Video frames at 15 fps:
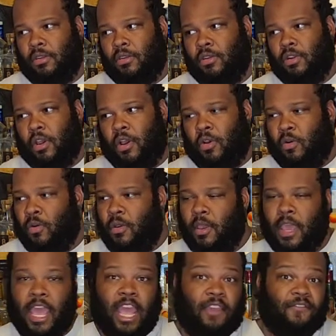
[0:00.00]
you know,
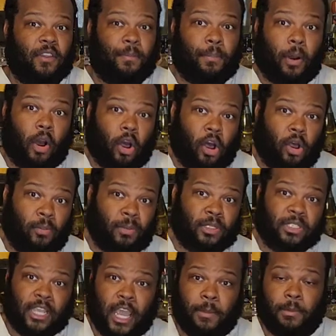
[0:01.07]
heavy
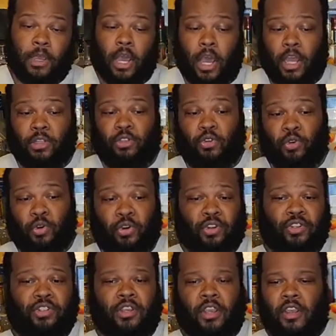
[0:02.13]
Palmer type
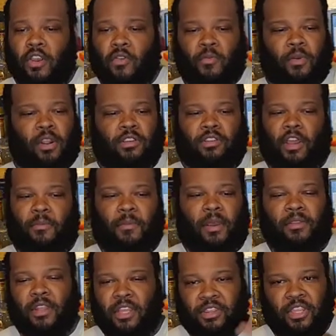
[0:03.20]
contours. We're not talking
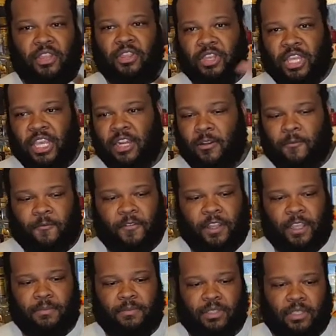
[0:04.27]
about nothing thin and
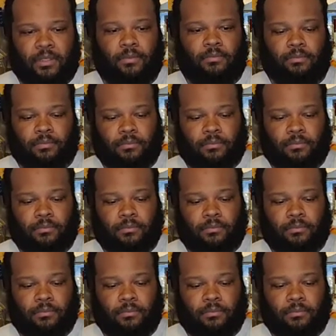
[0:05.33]
flimsy.